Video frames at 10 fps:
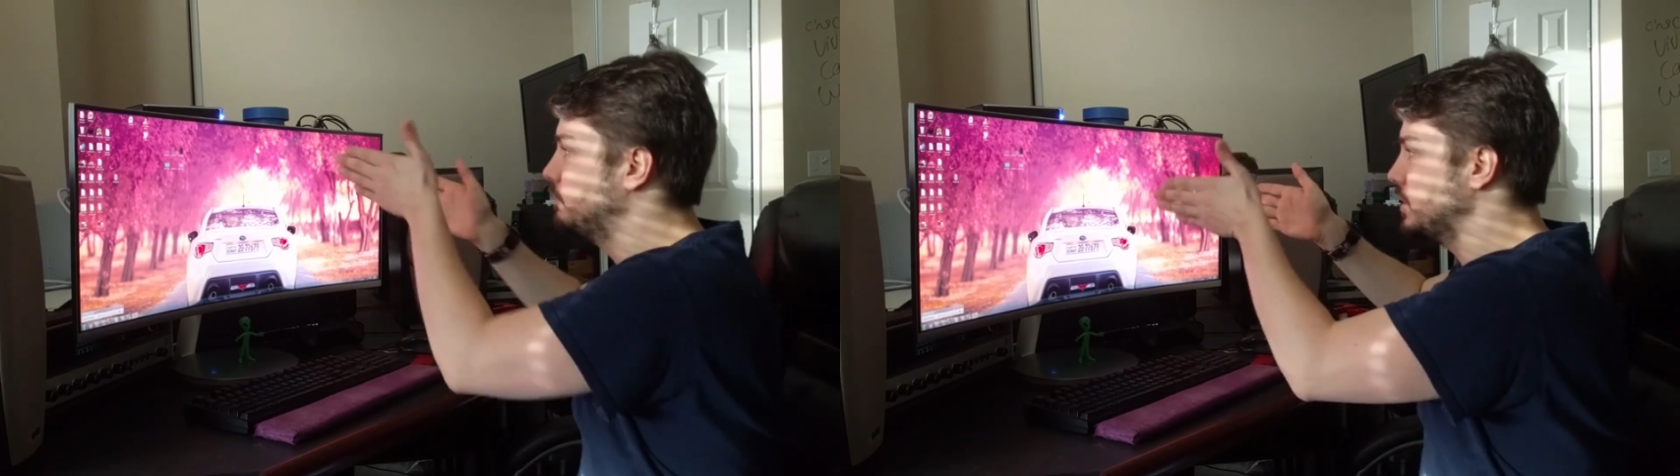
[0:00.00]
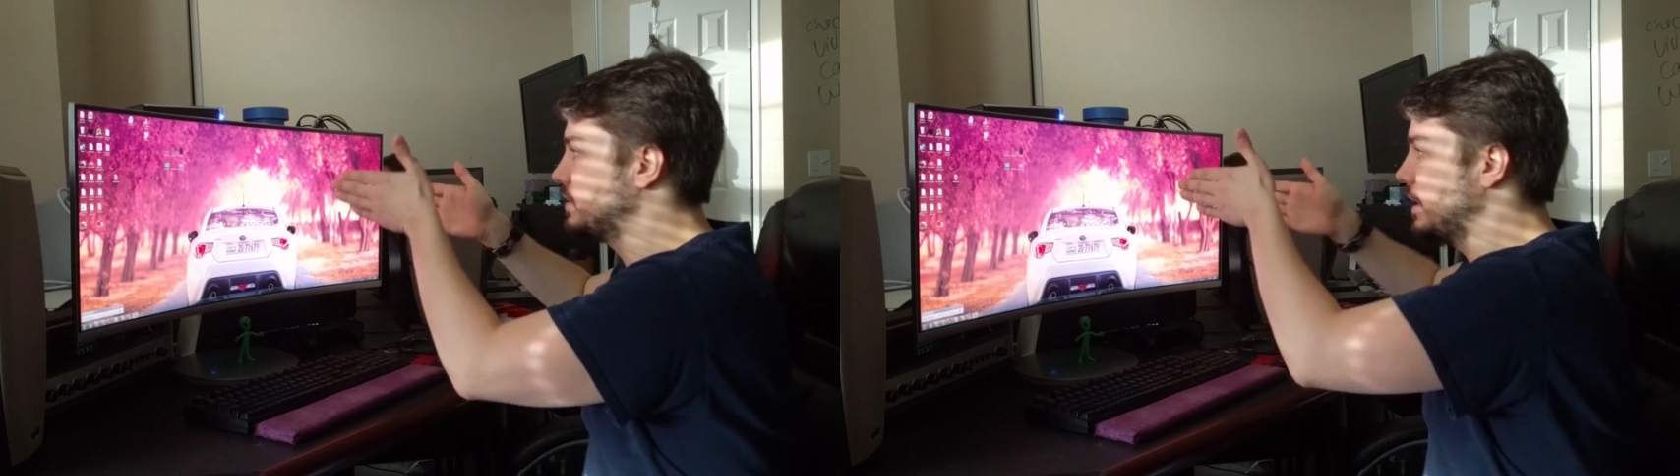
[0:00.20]

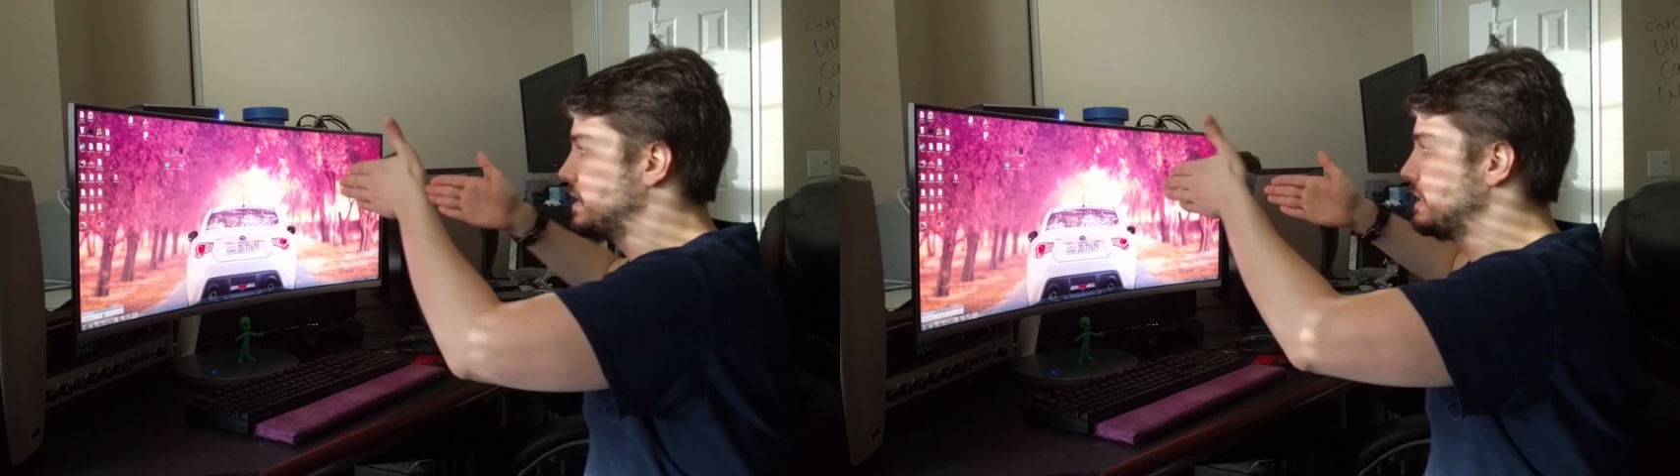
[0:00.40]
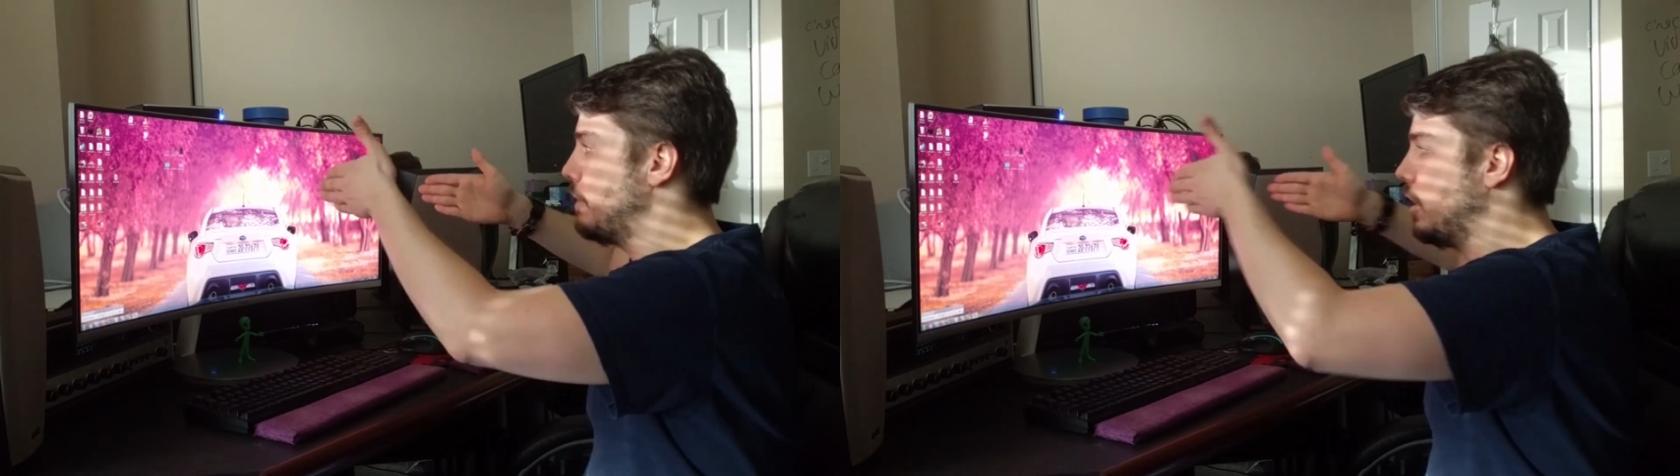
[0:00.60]
just on
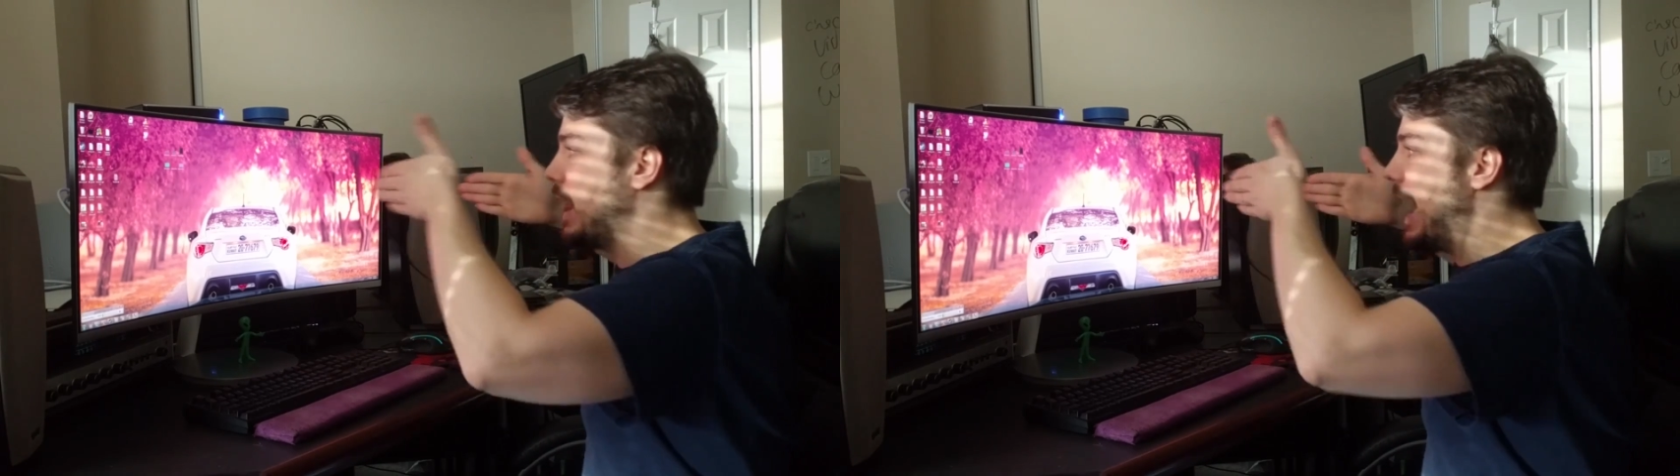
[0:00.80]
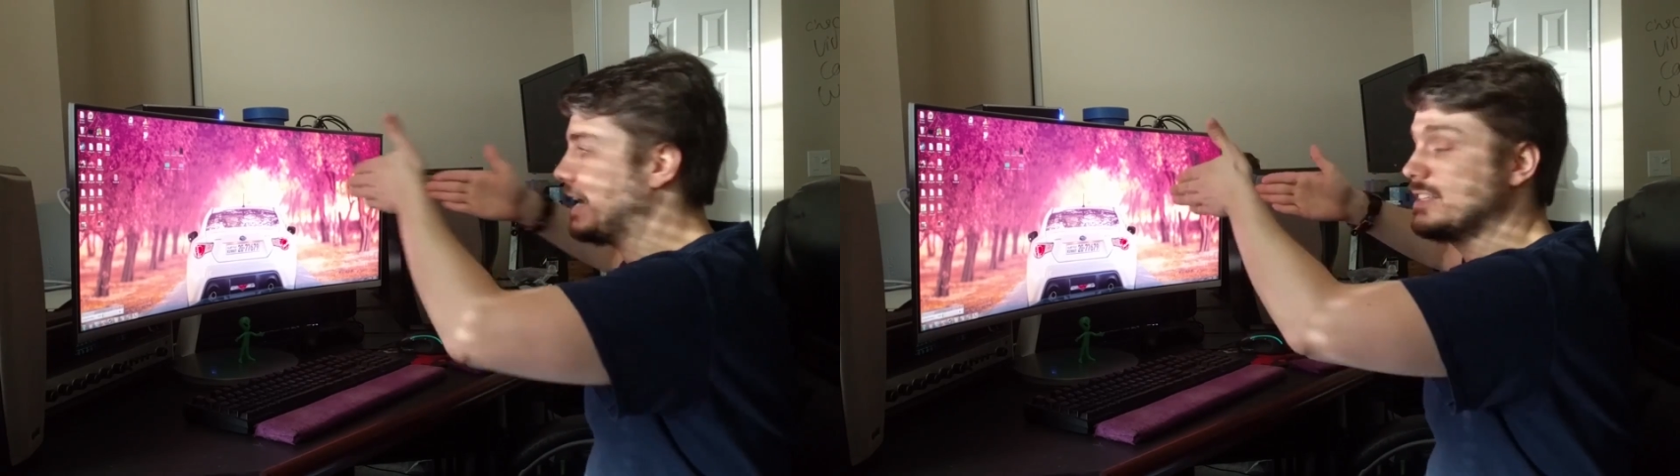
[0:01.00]
small
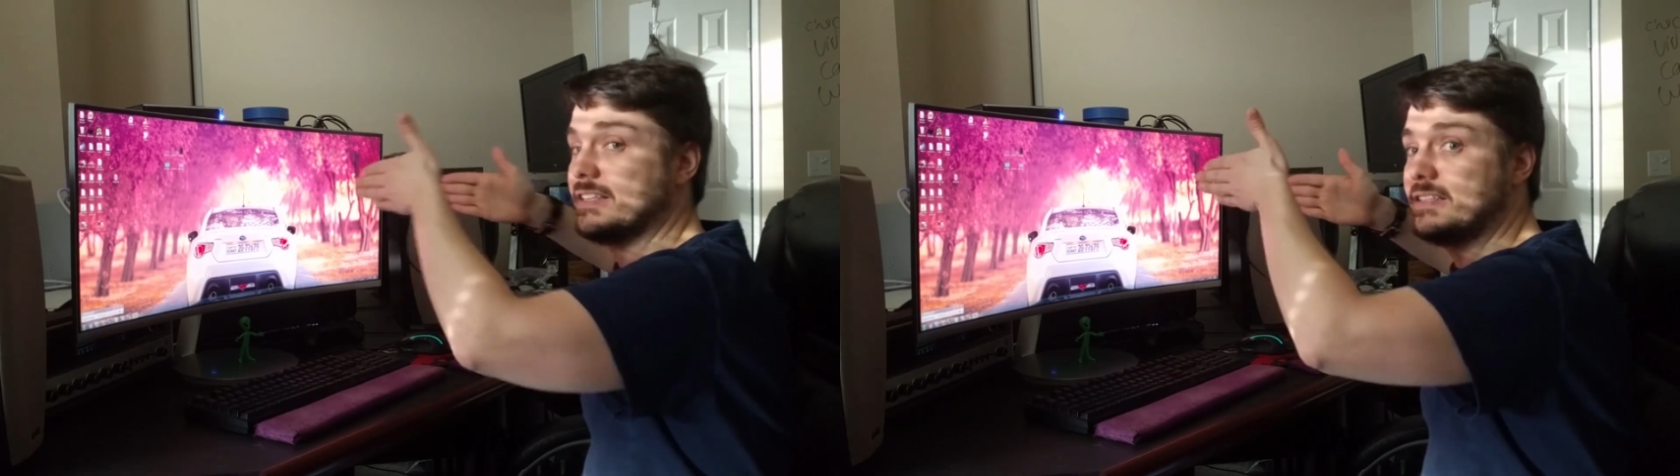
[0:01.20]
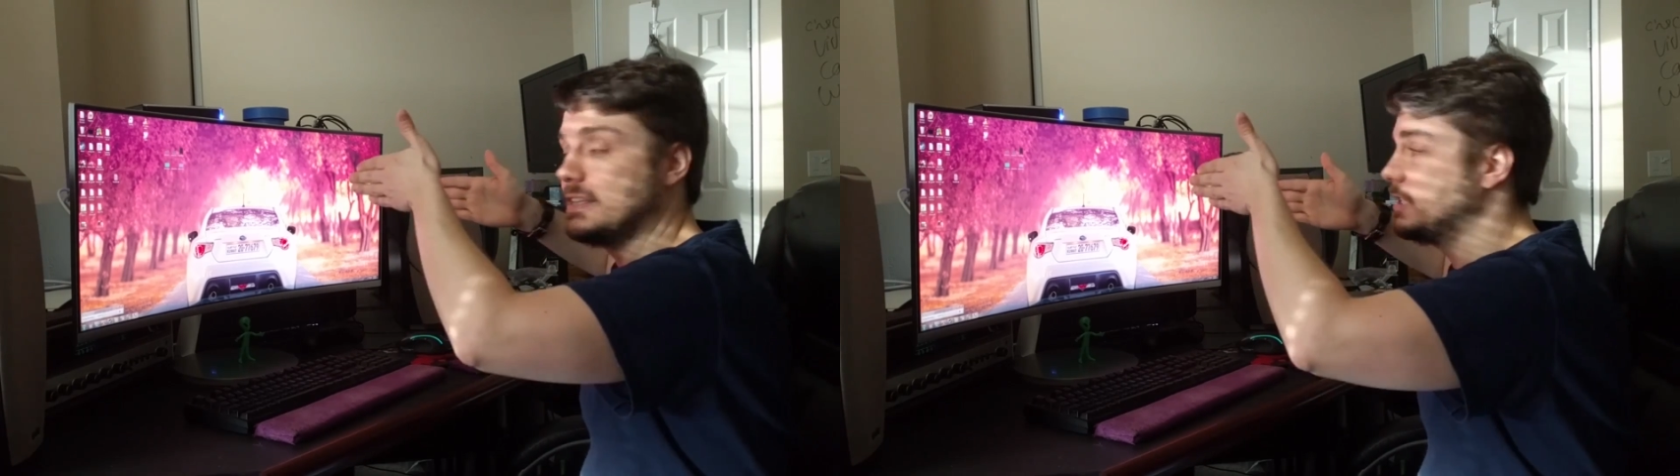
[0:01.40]

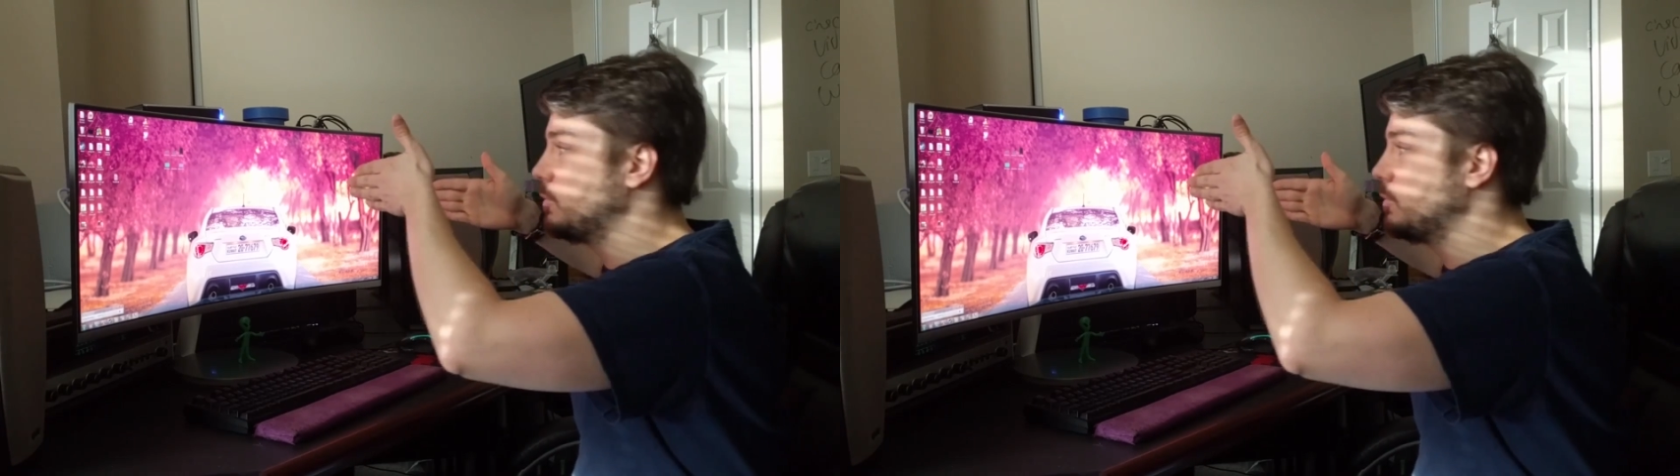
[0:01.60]
axis. It's